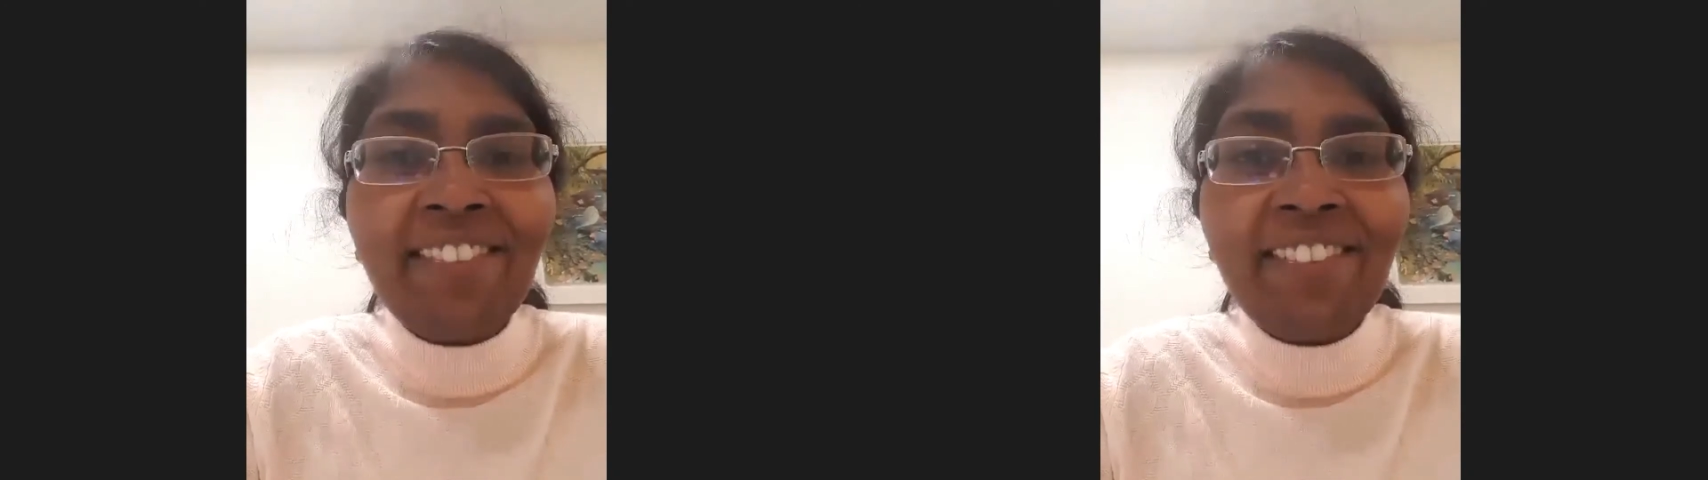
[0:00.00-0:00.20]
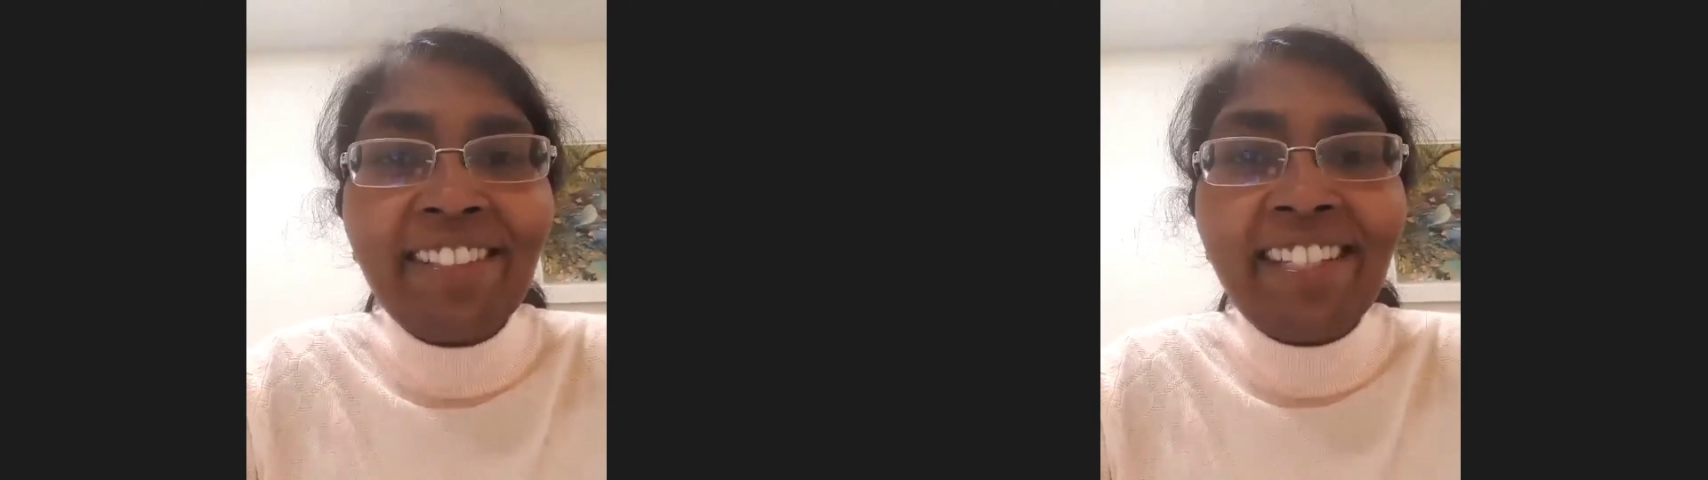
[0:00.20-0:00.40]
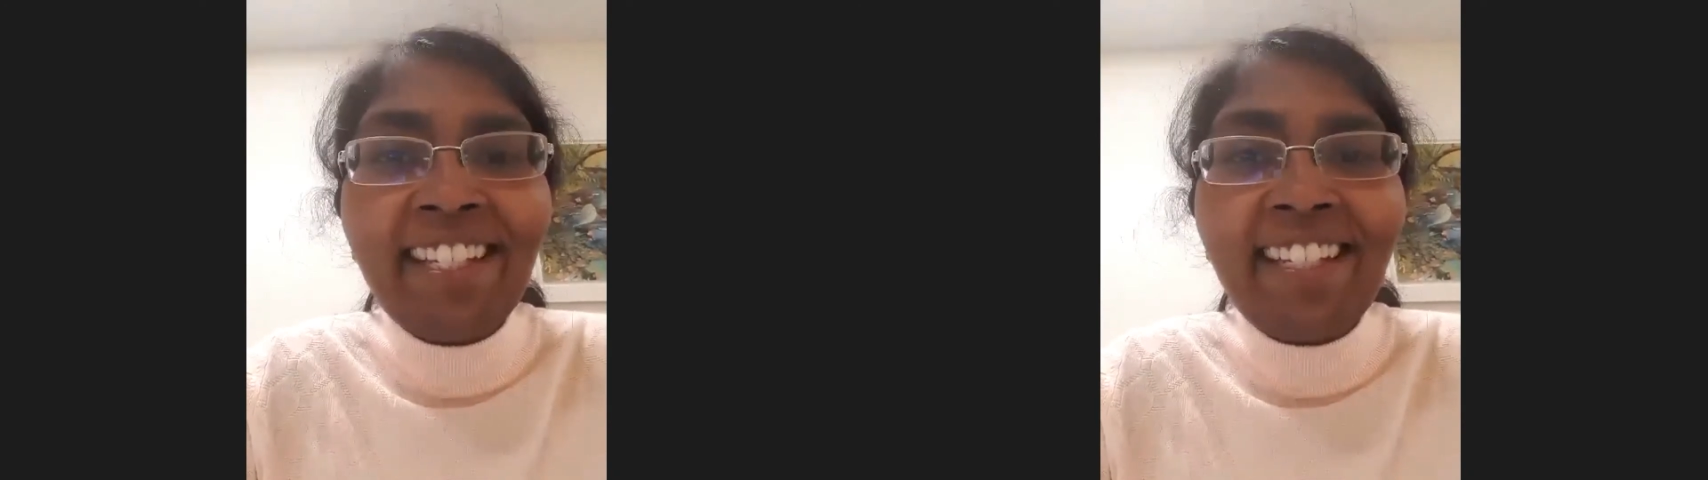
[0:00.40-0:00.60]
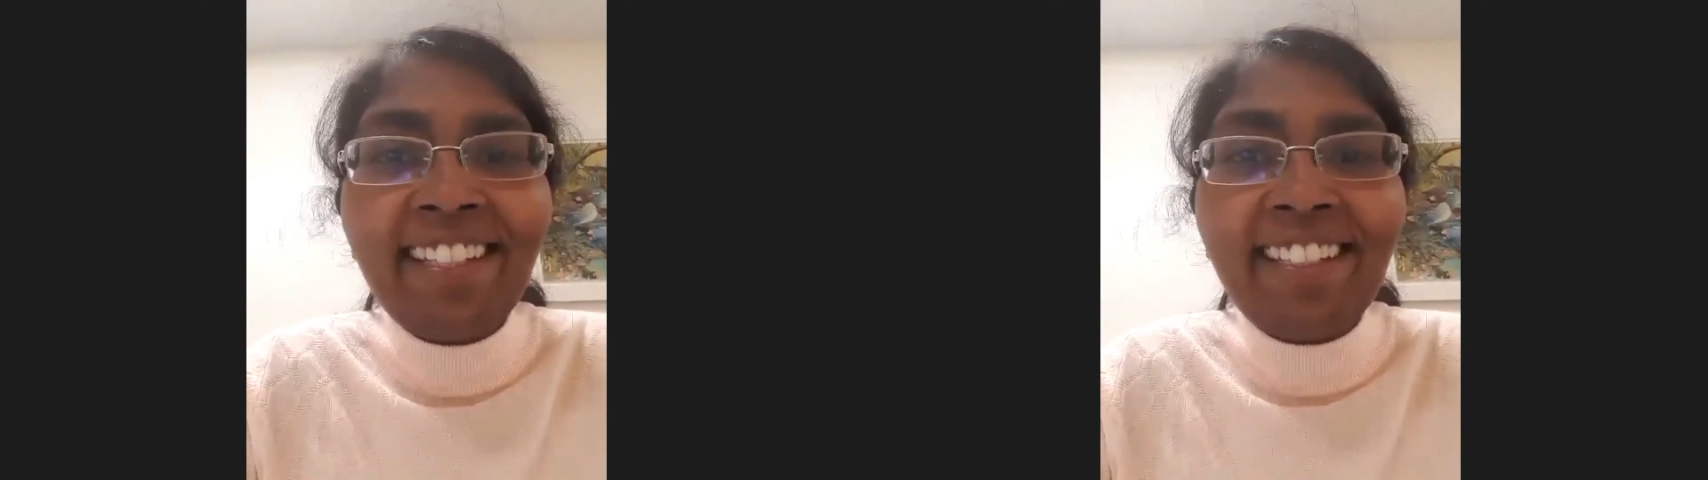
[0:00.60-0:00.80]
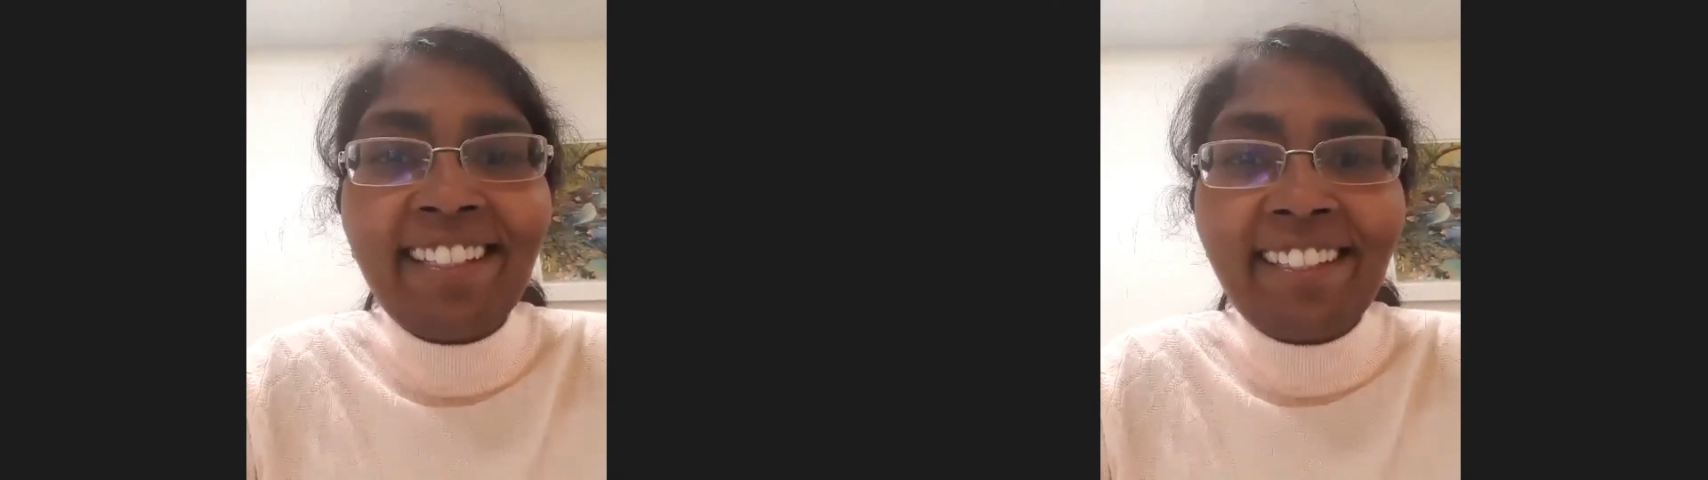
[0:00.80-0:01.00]
really
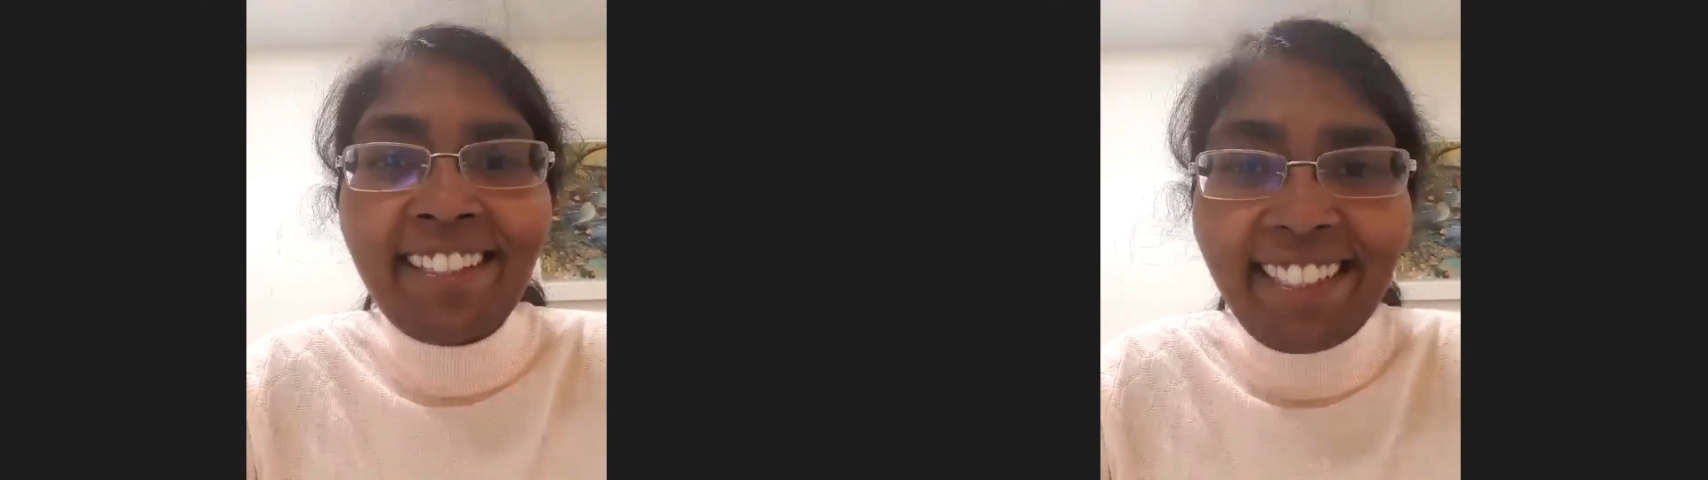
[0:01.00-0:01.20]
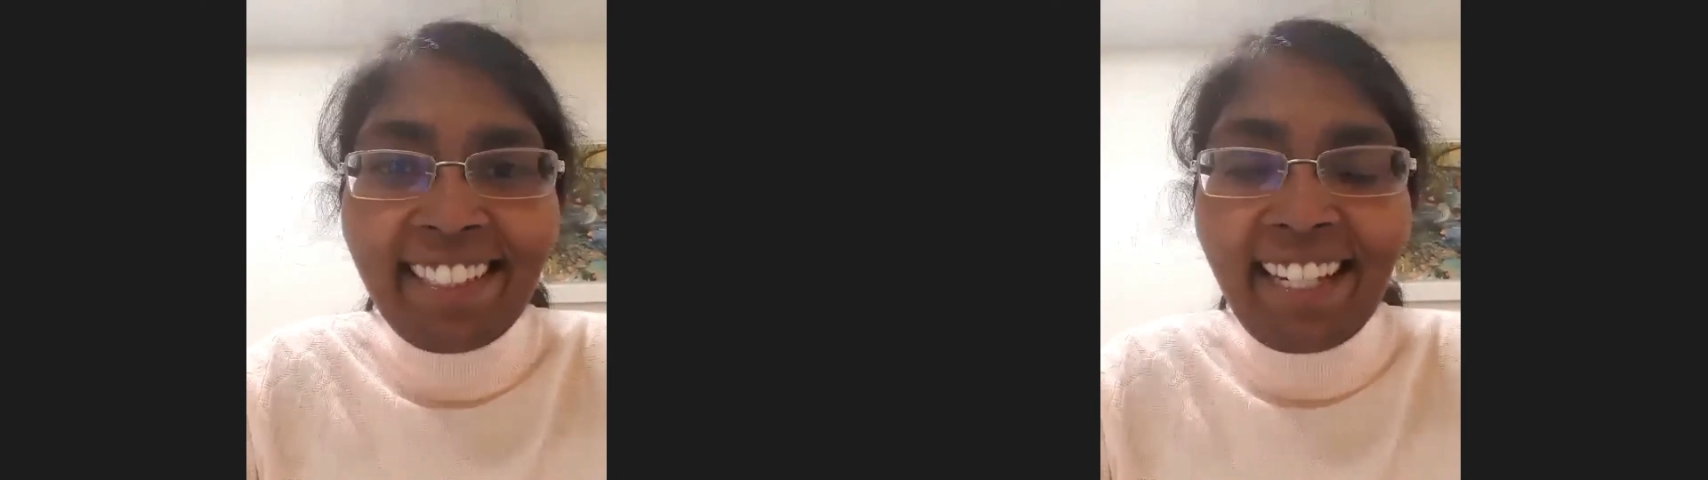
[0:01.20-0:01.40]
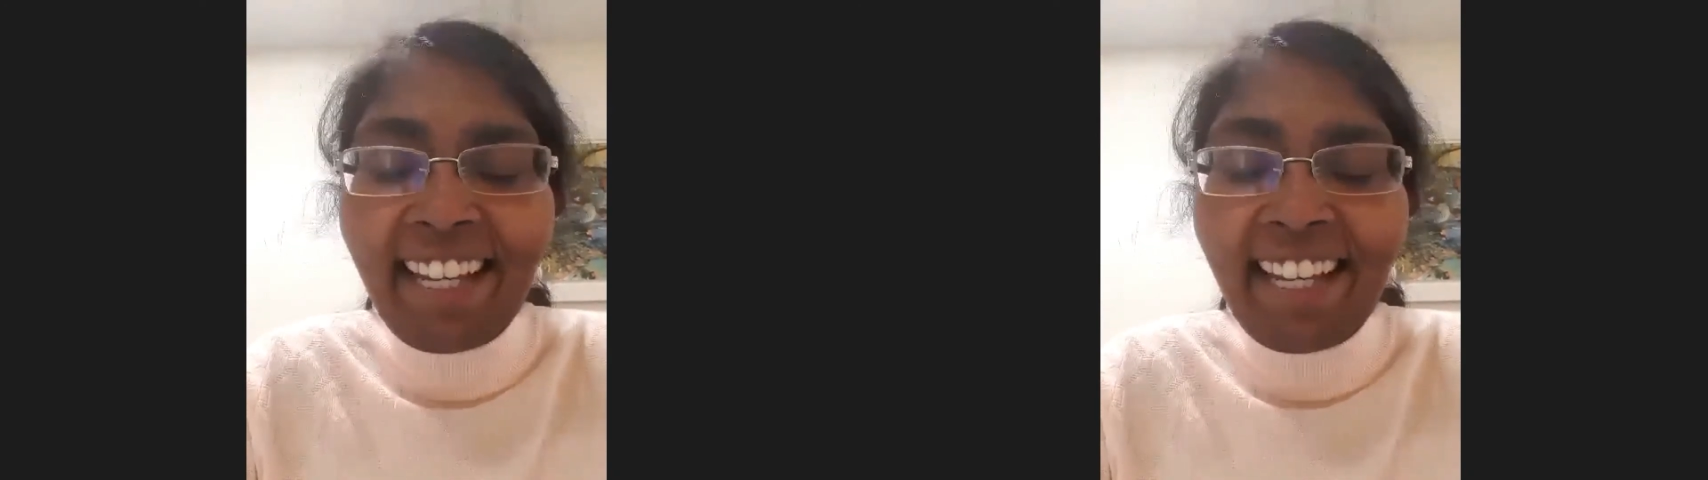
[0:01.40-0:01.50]
good.